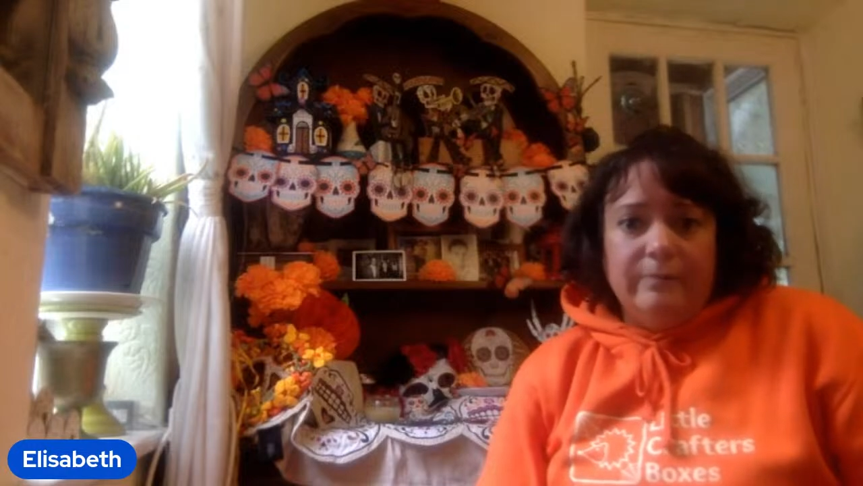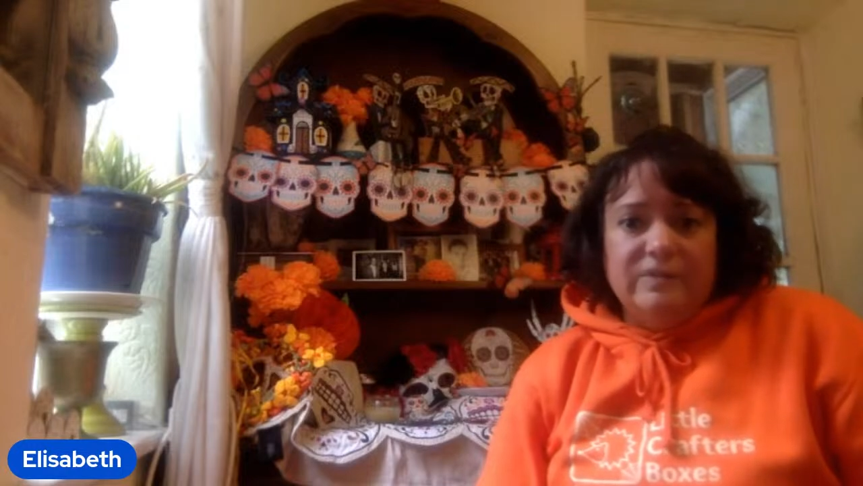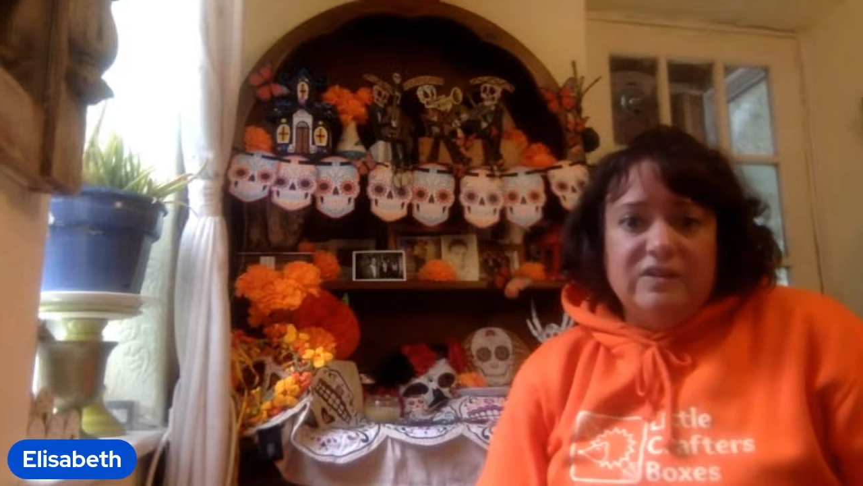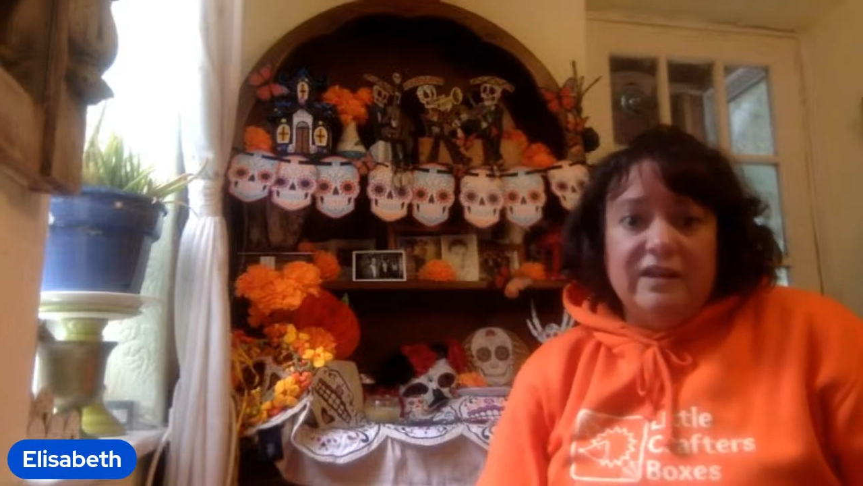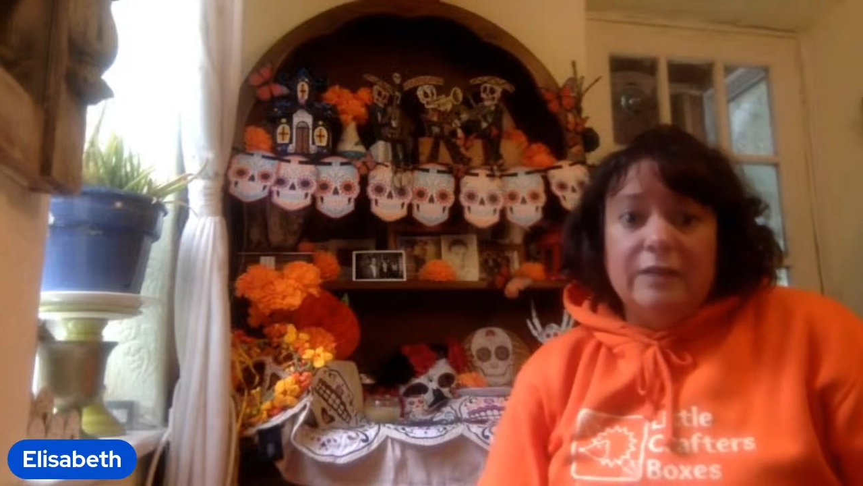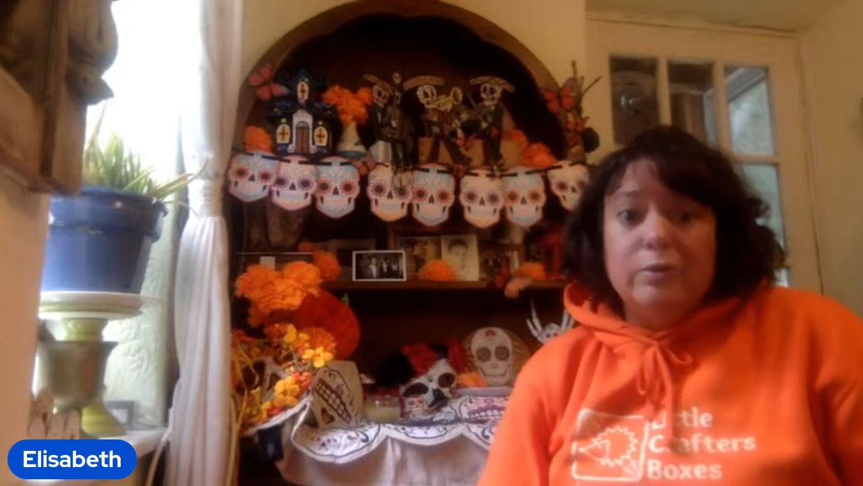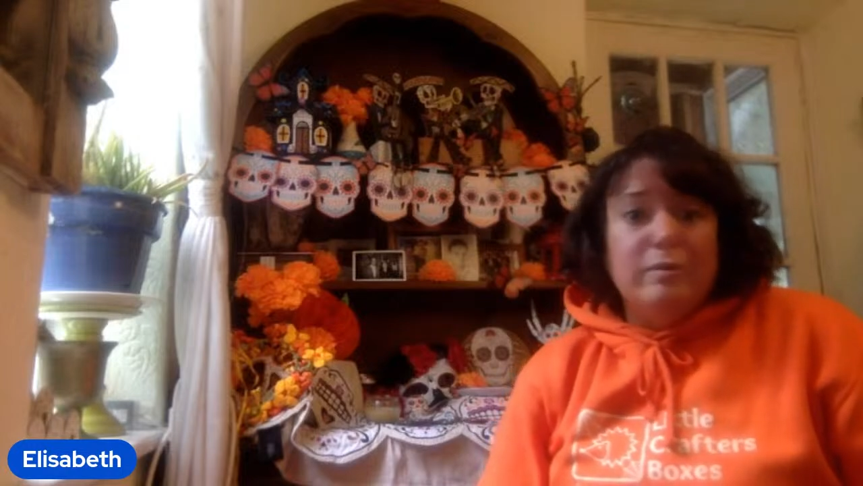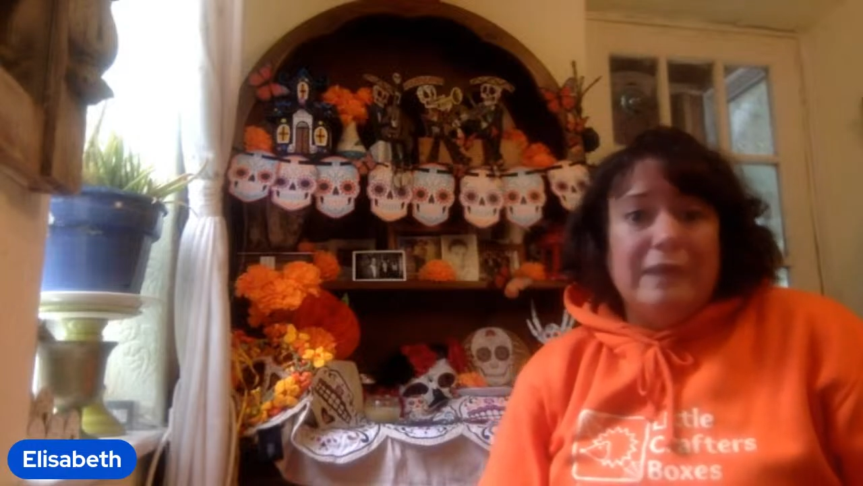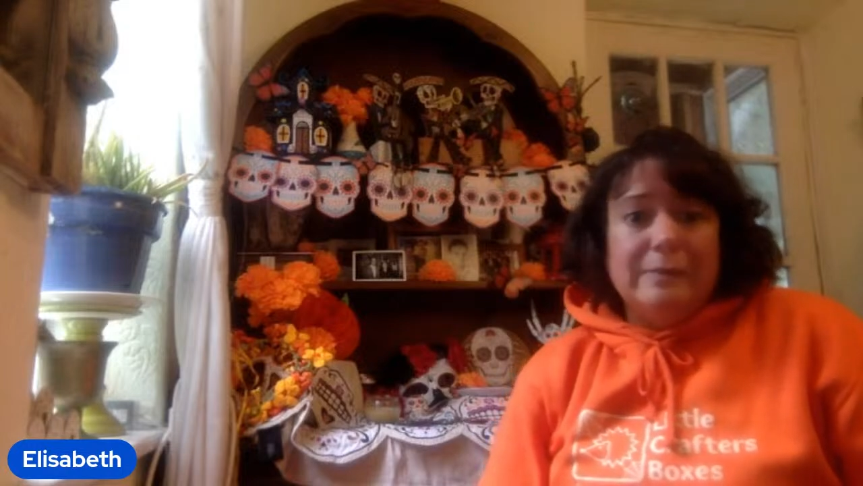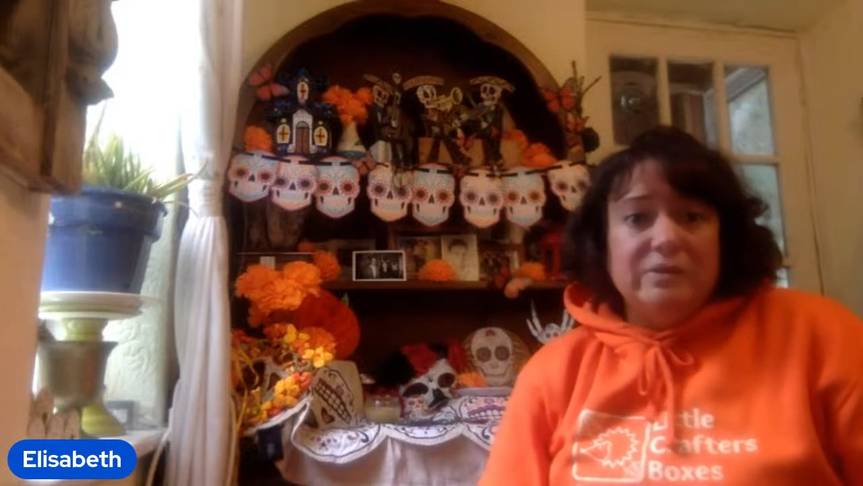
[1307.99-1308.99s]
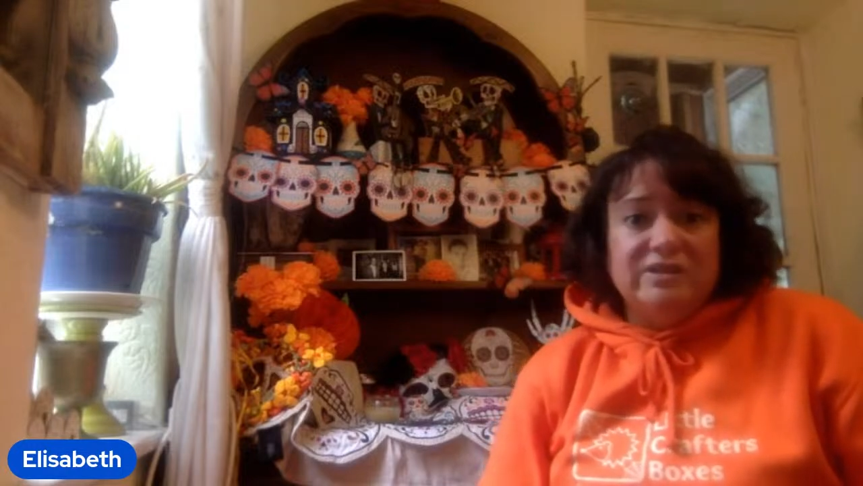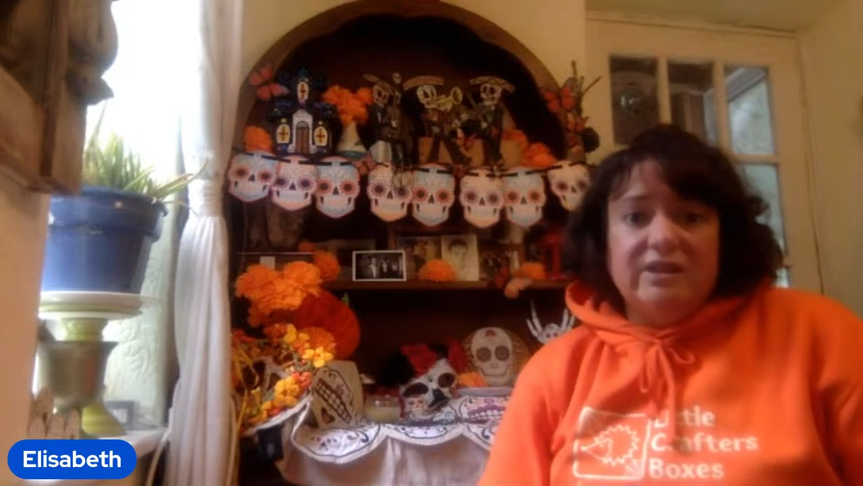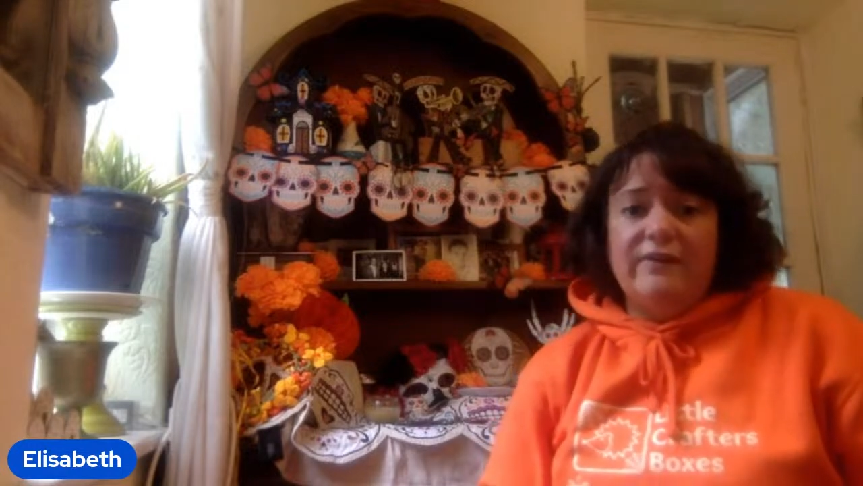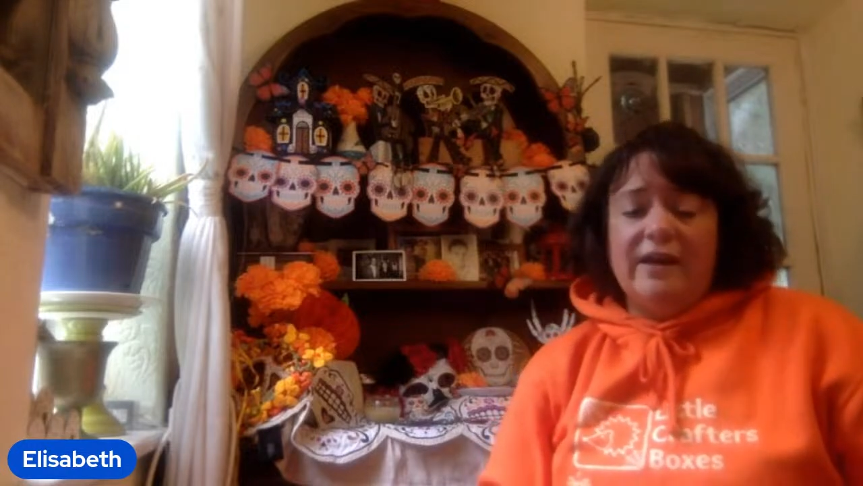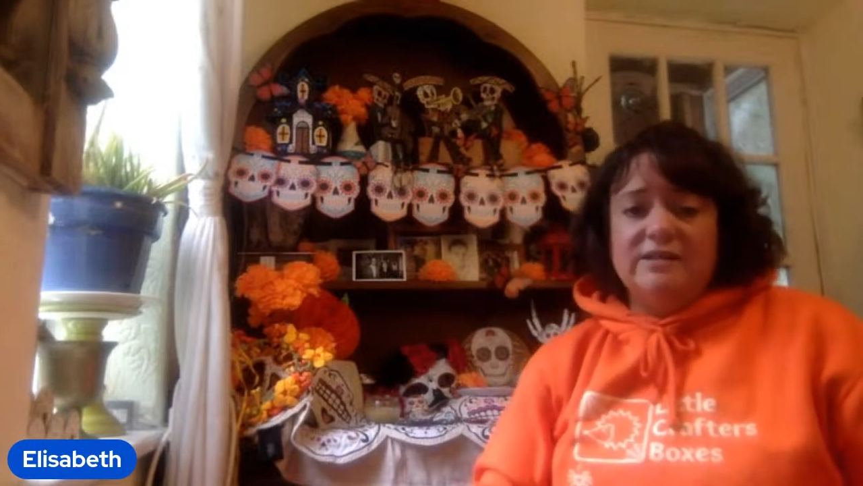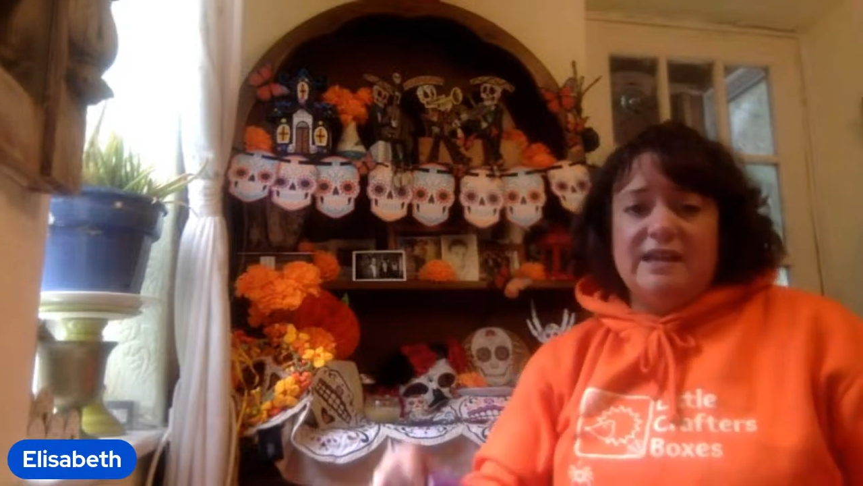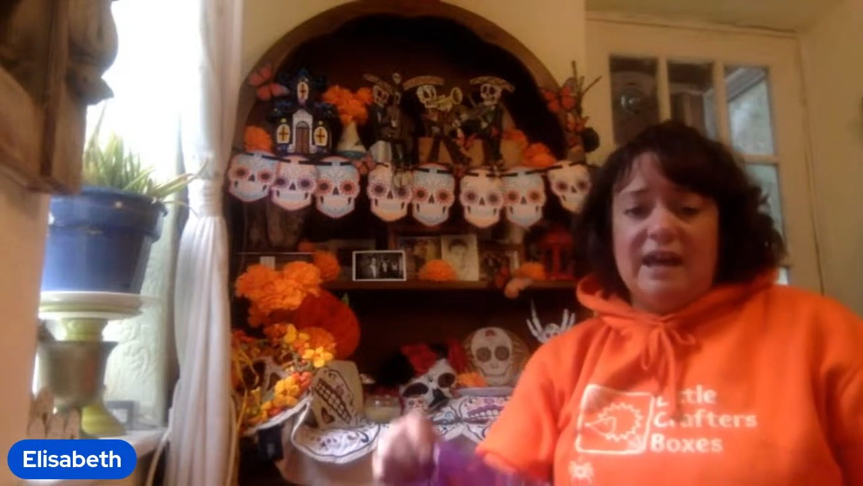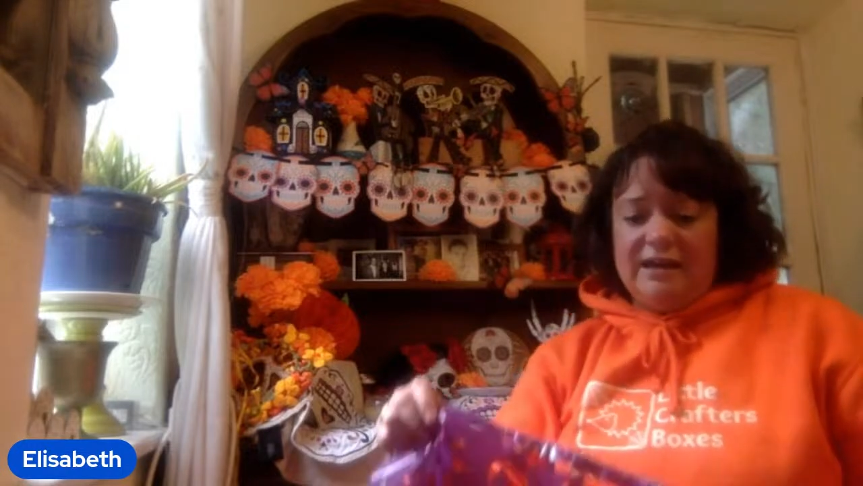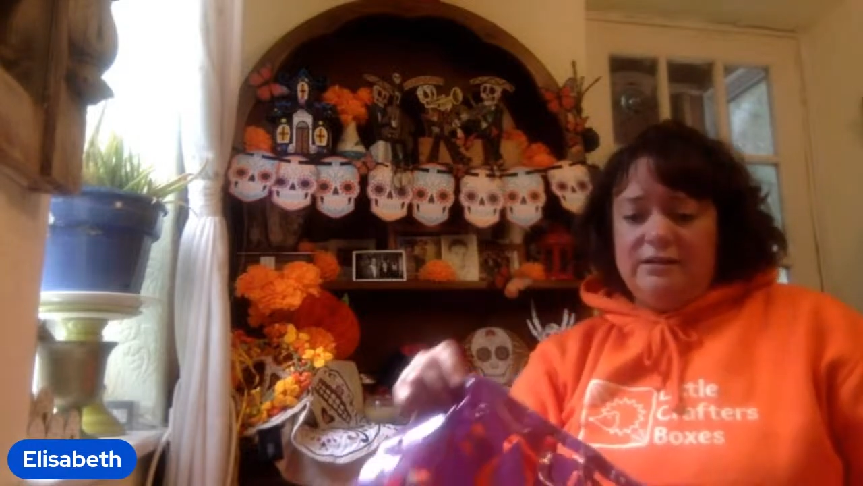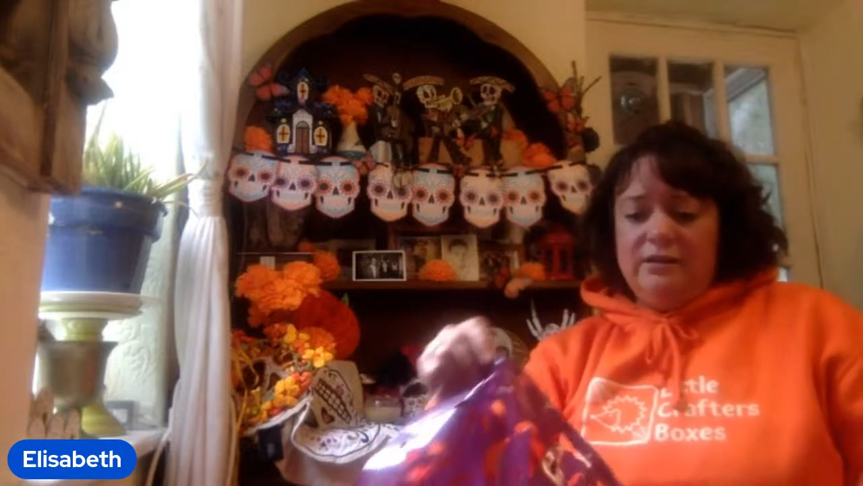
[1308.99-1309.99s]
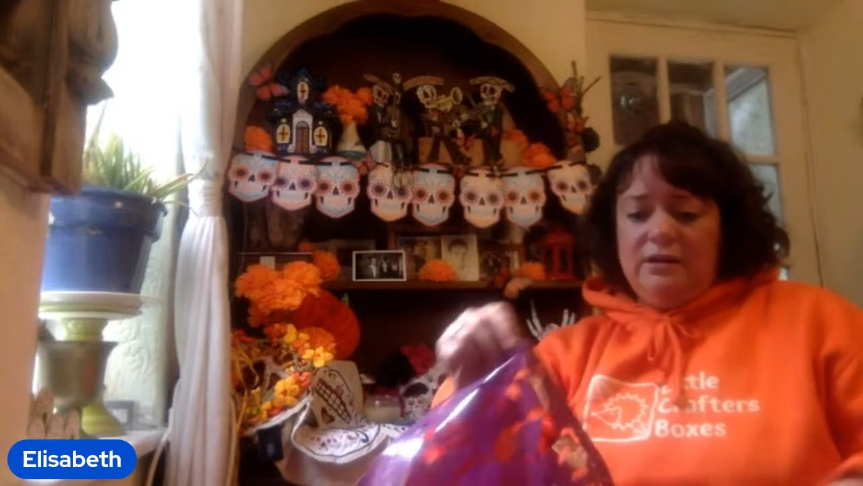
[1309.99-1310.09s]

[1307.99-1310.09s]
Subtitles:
So they can put paper stuff outside.